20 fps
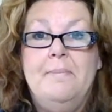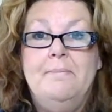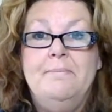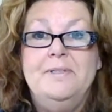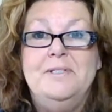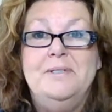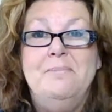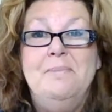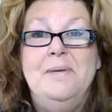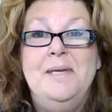
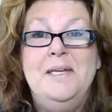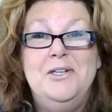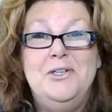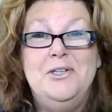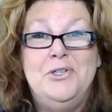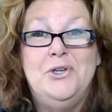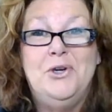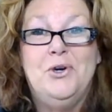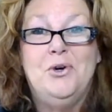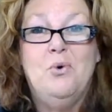
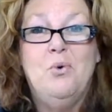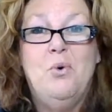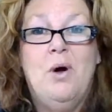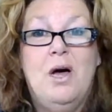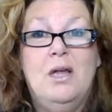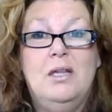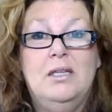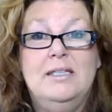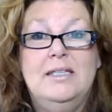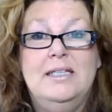diminish their
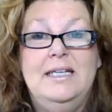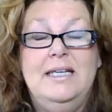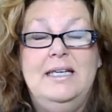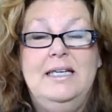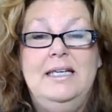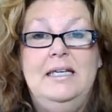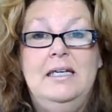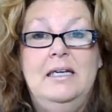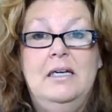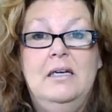
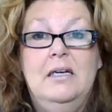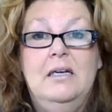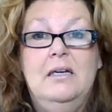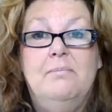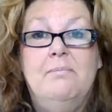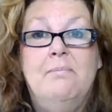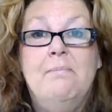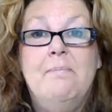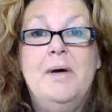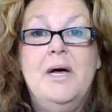quality
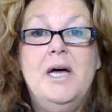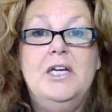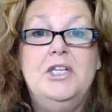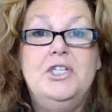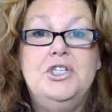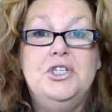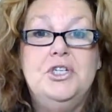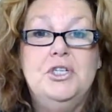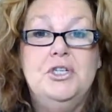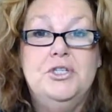
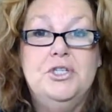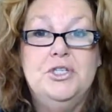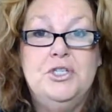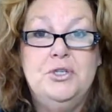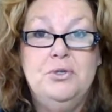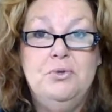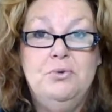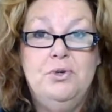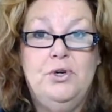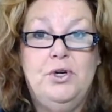much
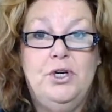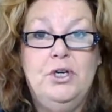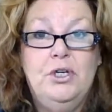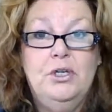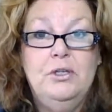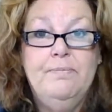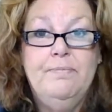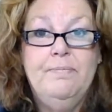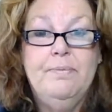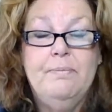
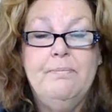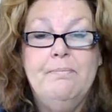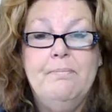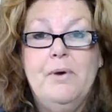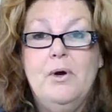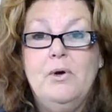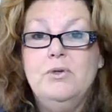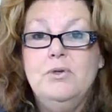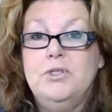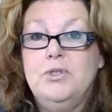sooner.
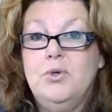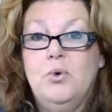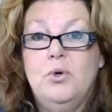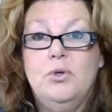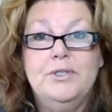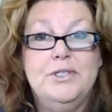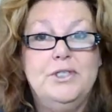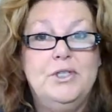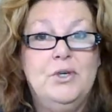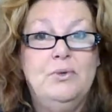Most
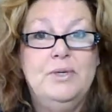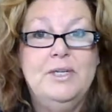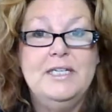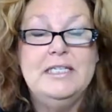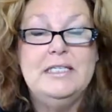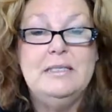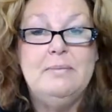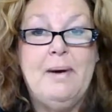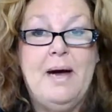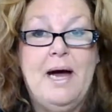oils don't
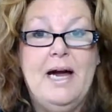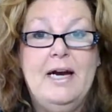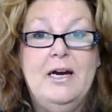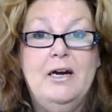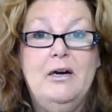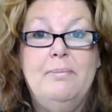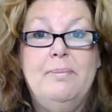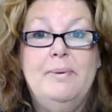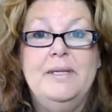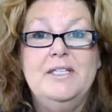
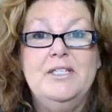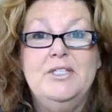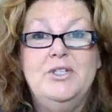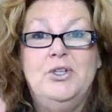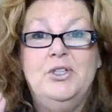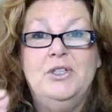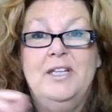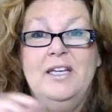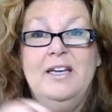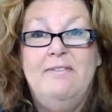expire, but
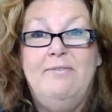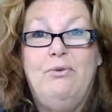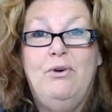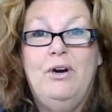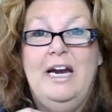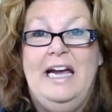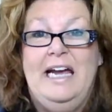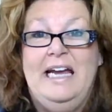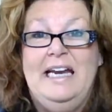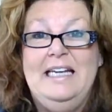certainly if
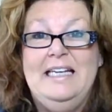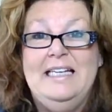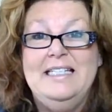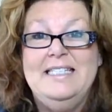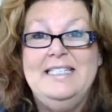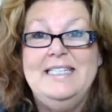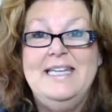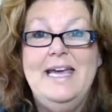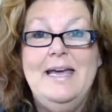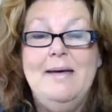we're adding
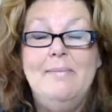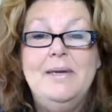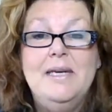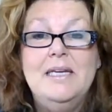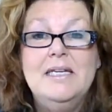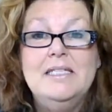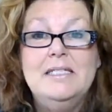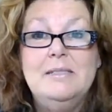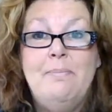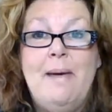
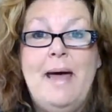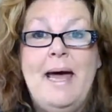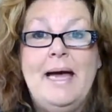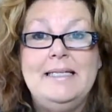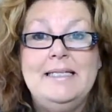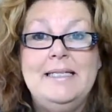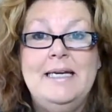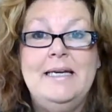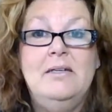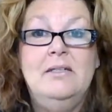contaminants
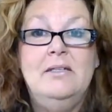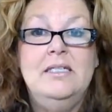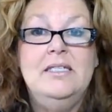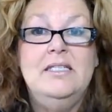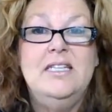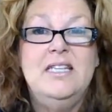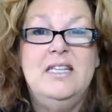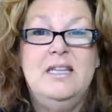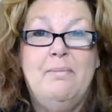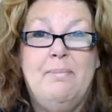back down
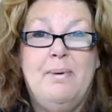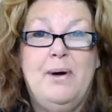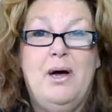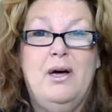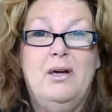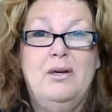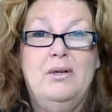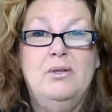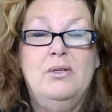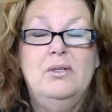into the
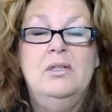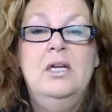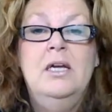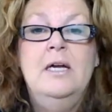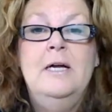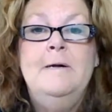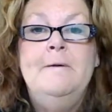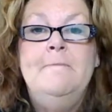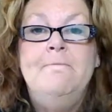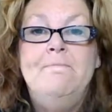bottle,
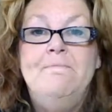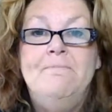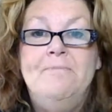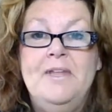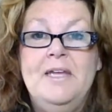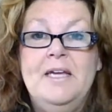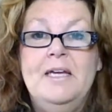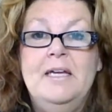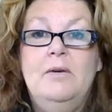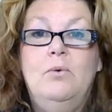
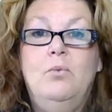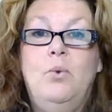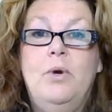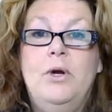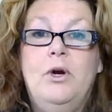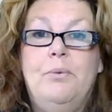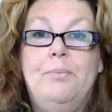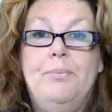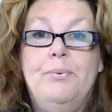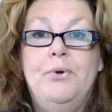then
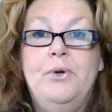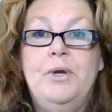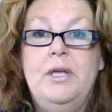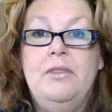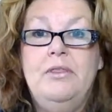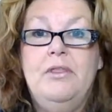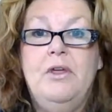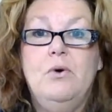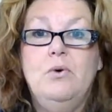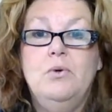we are
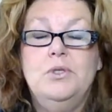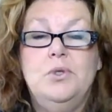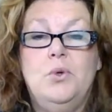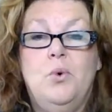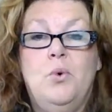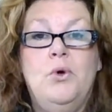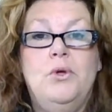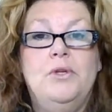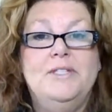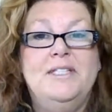putting those
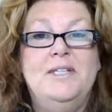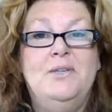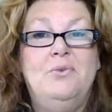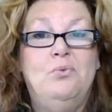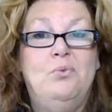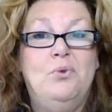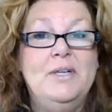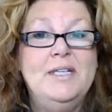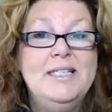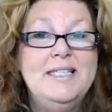oils at
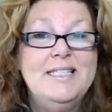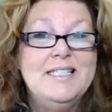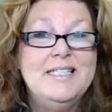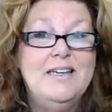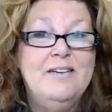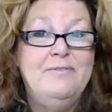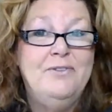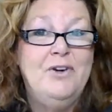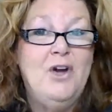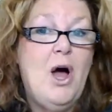risk
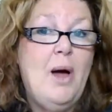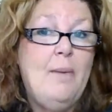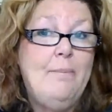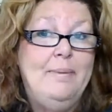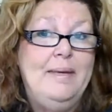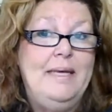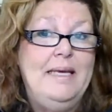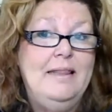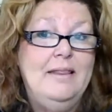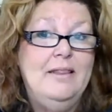of not
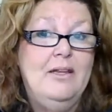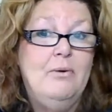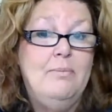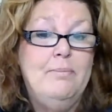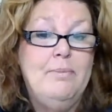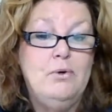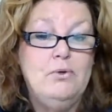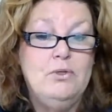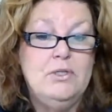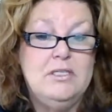being their
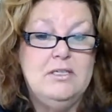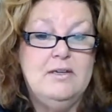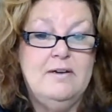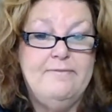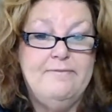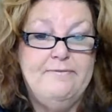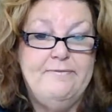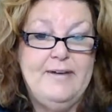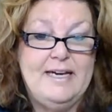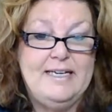most
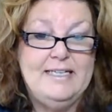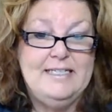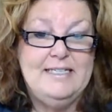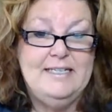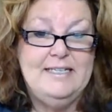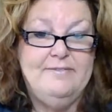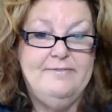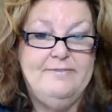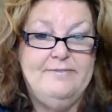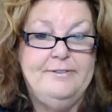effective.